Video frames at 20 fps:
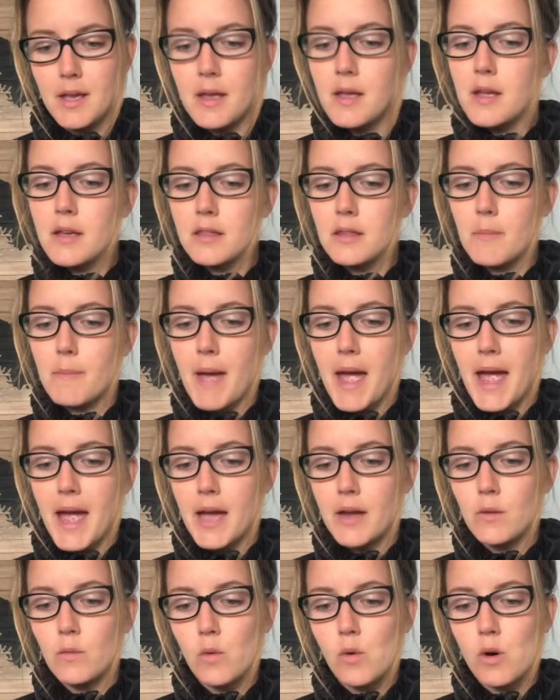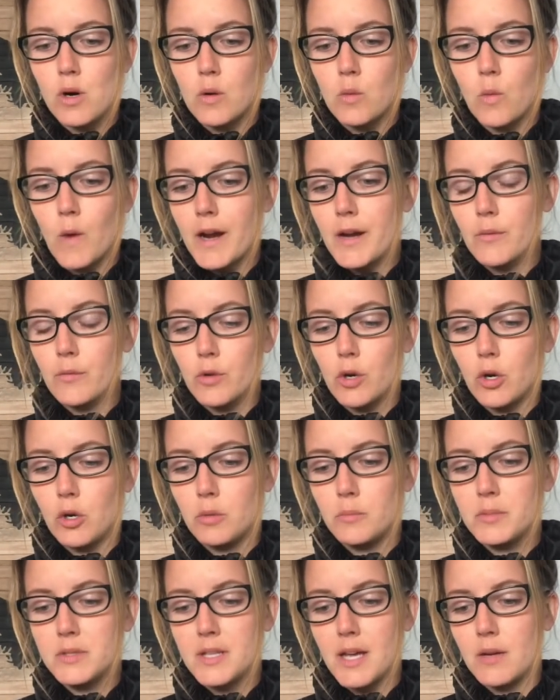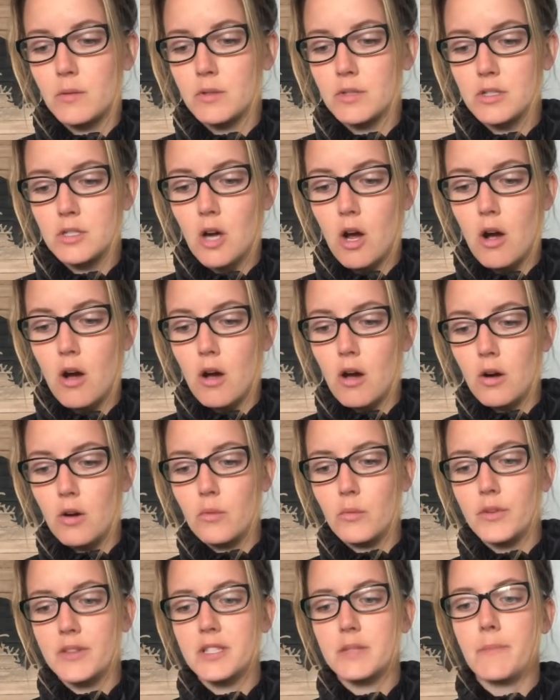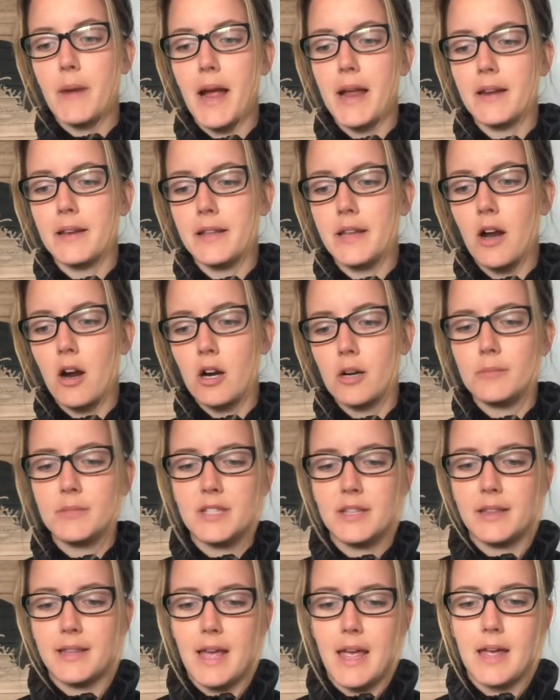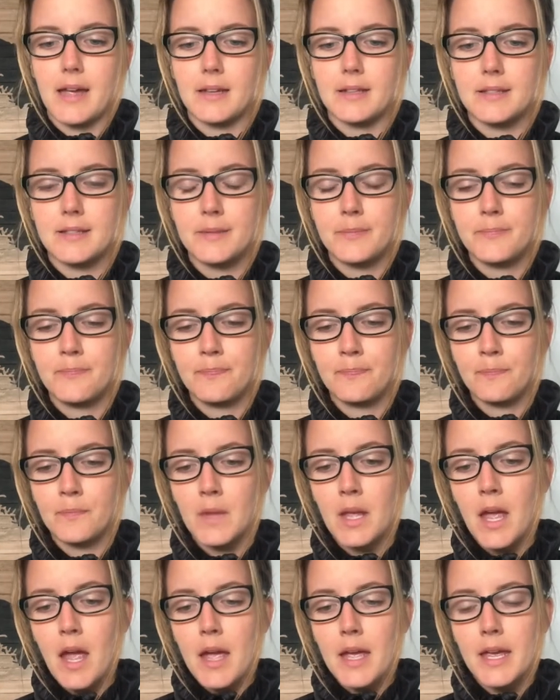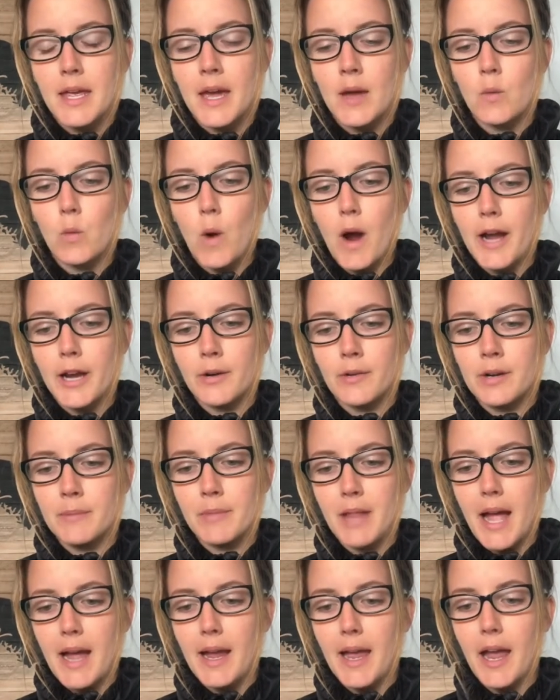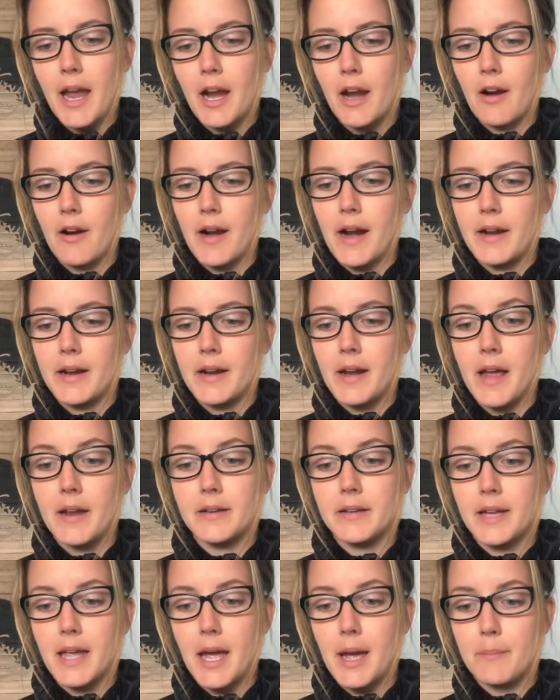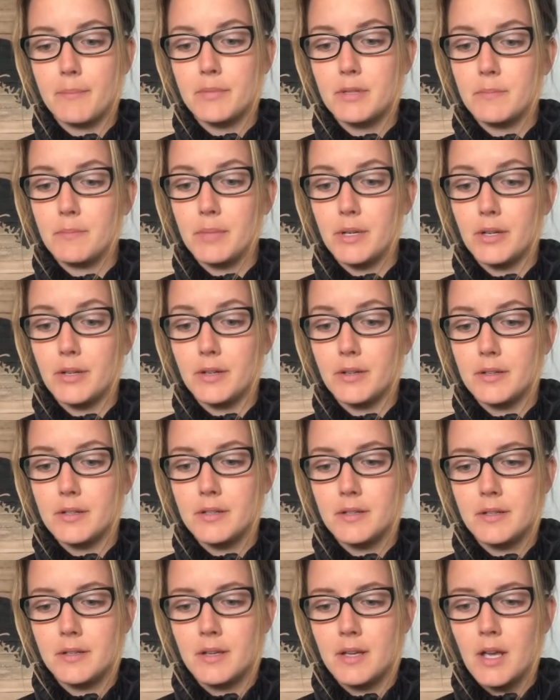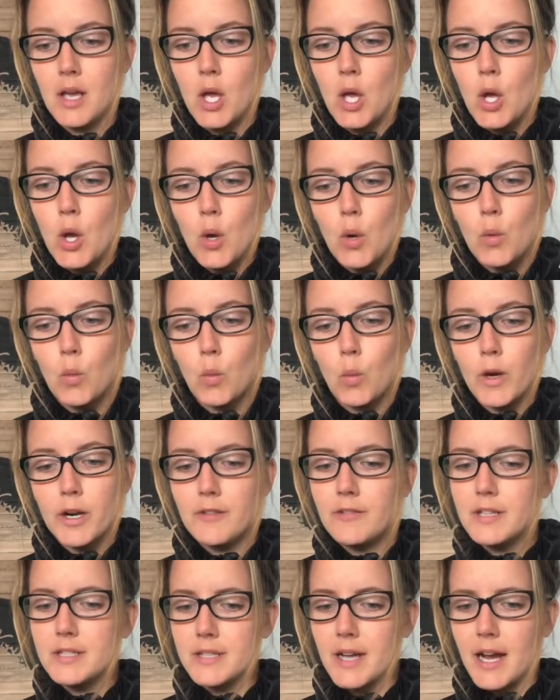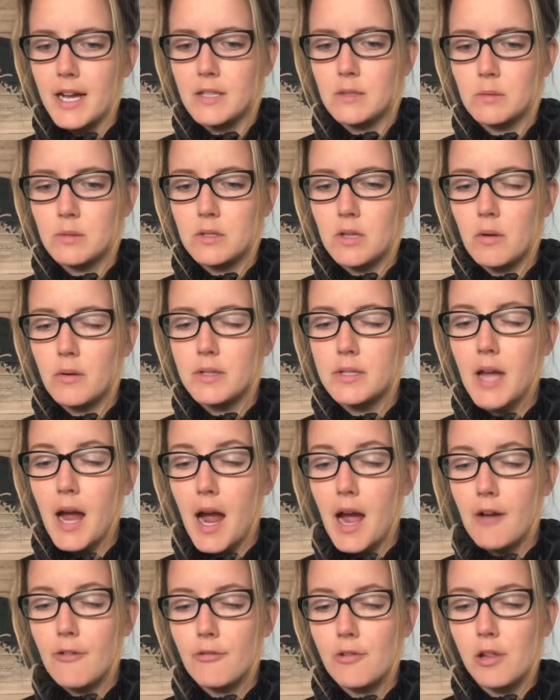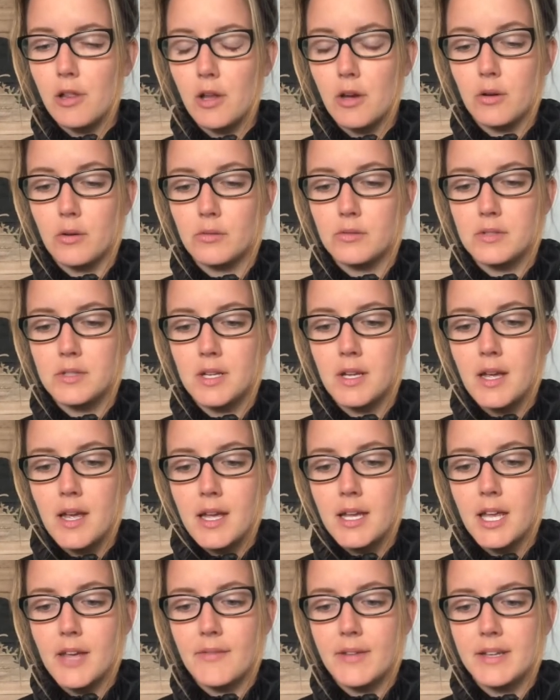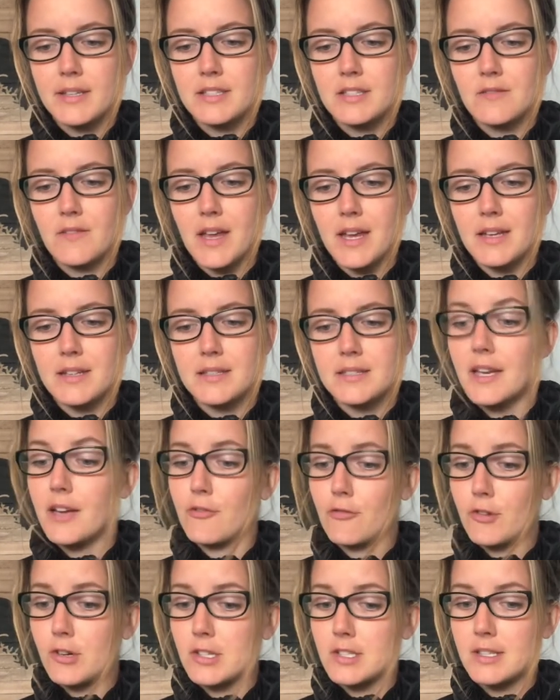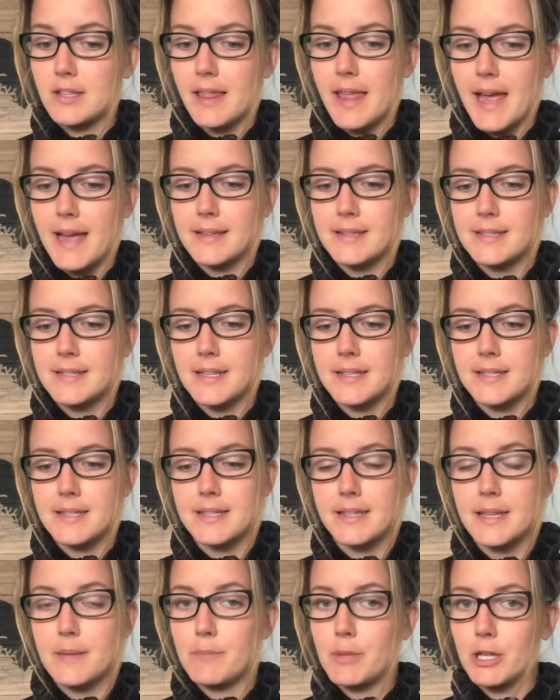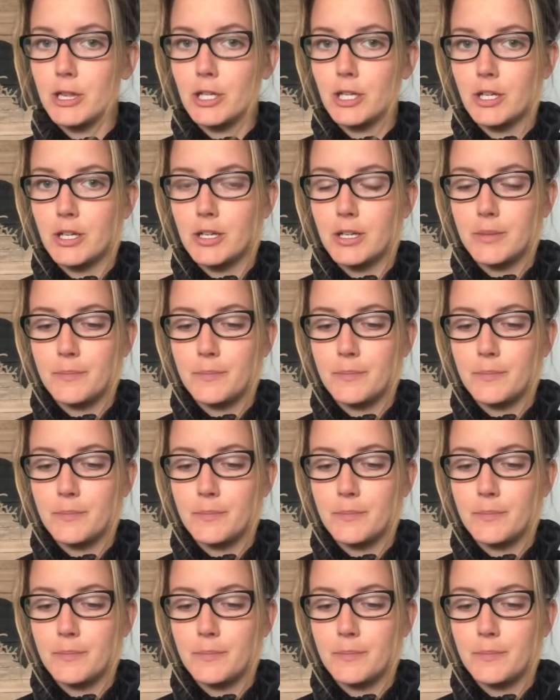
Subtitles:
The man wore white robes and was tall, with spindly arms and legs. He had wiry black hair and an unkempt beard. One of his eyes was always half closed, giving his face, at first glance, a sleepy look.